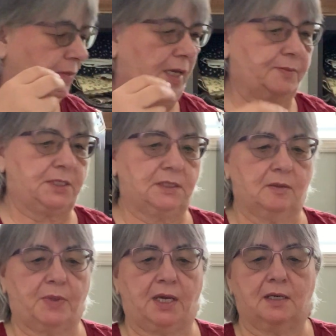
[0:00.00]
emptied the
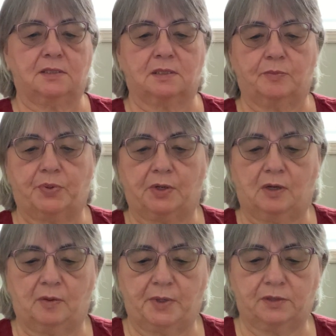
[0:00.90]
bags and put
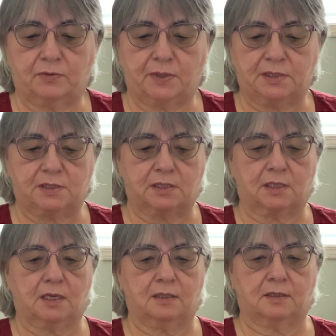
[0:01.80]
all my threads
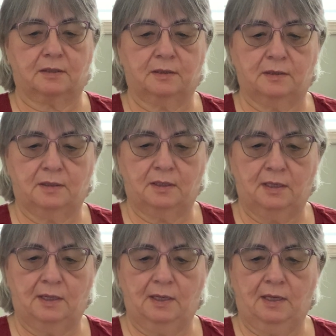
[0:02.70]
together,
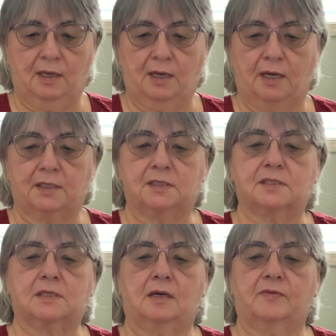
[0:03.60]
I
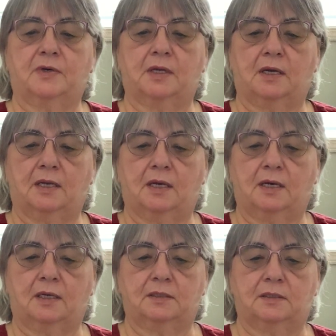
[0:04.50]
discovered I
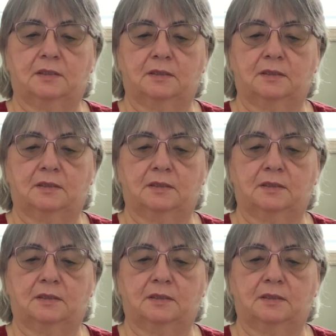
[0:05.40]
had